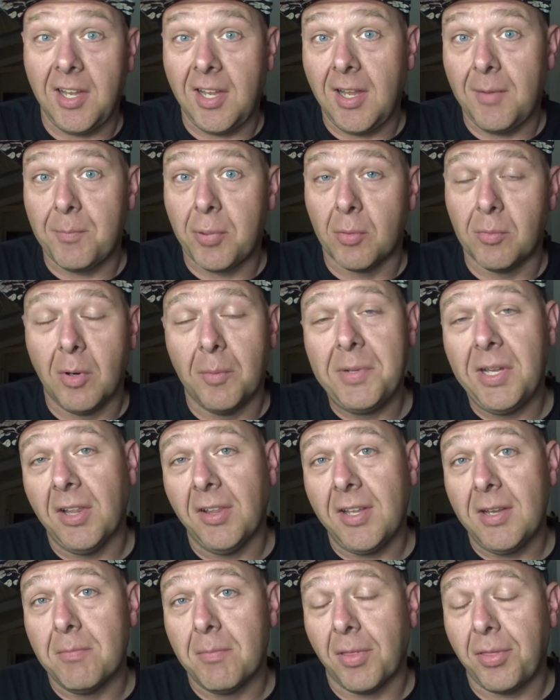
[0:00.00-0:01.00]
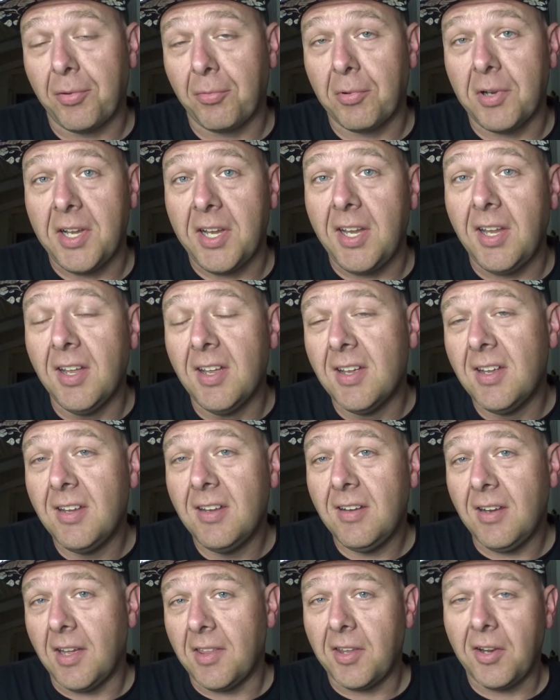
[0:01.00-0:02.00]
a Permobil M3 and
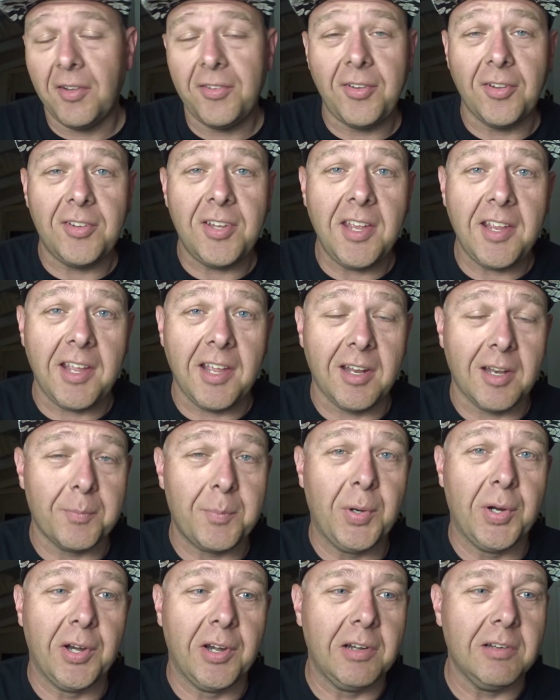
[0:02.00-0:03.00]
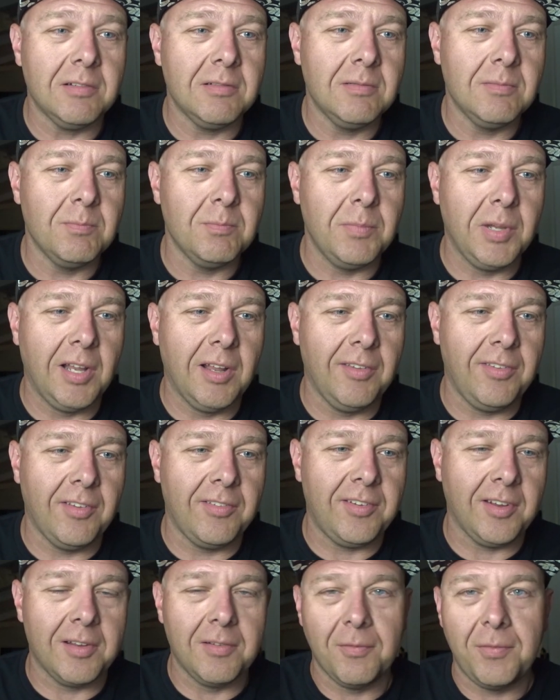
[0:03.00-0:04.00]
then also taking it apart because
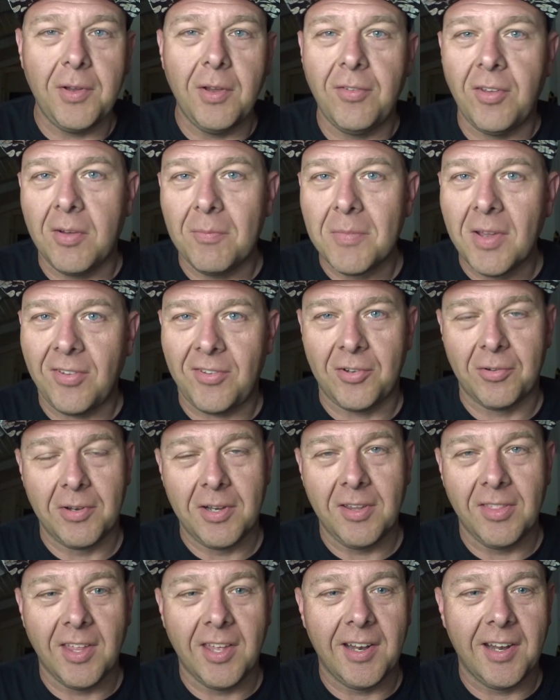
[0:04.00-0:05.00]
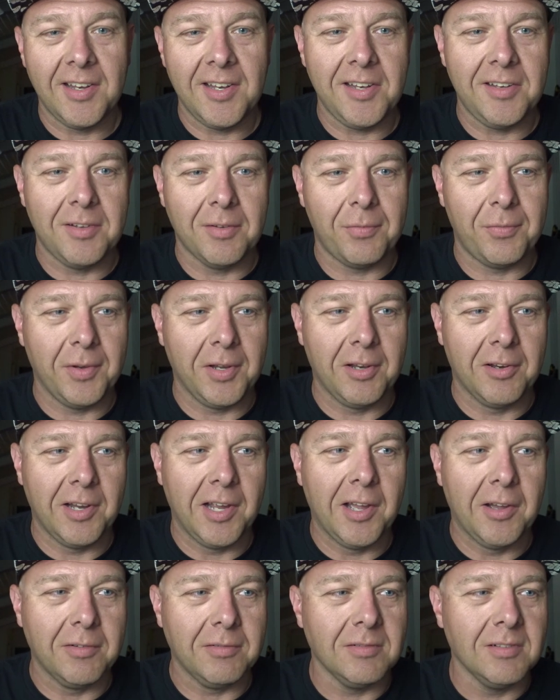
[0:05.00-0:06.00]
it's a confusing mystery that I need to figure
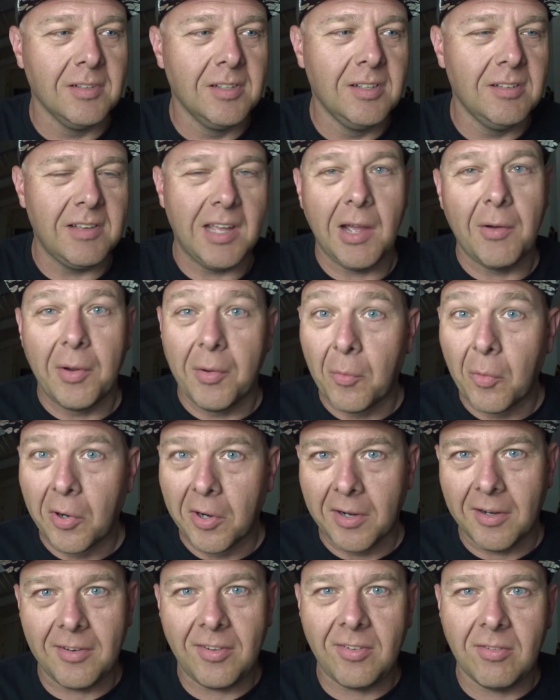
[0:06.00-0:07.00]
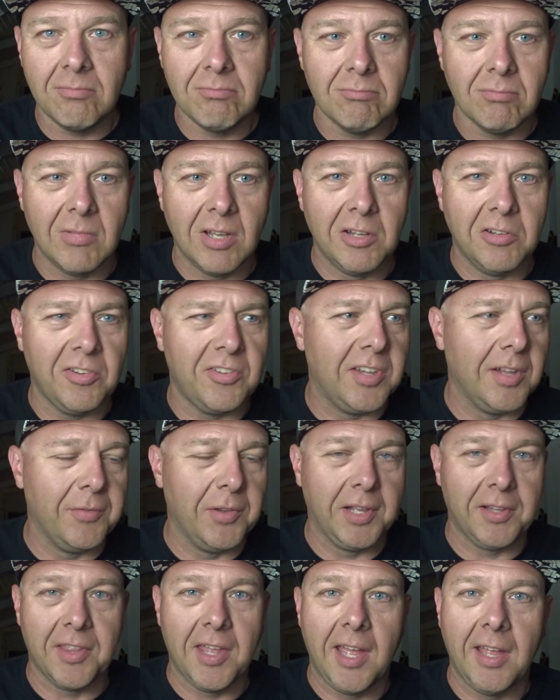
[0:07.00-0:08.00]
out how it works and stuff
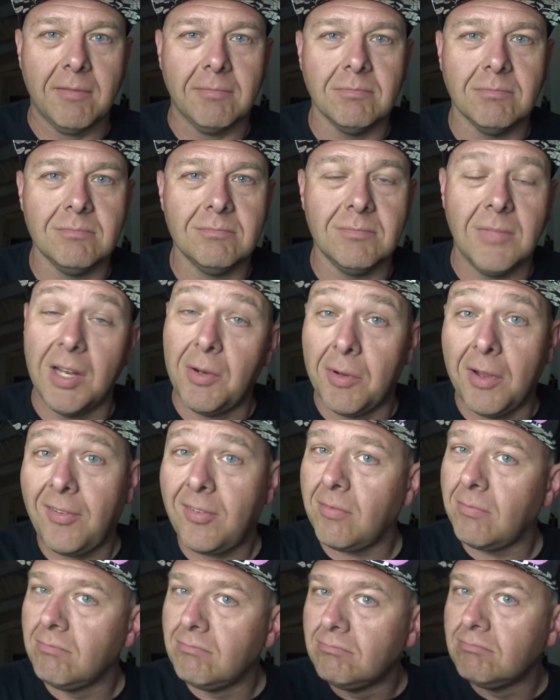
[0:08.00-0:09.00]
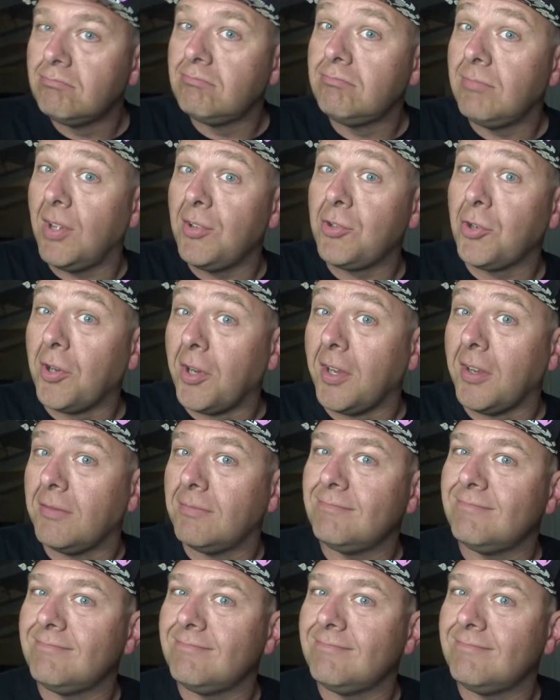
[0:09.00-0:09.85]
like that. Anyways, enjoy!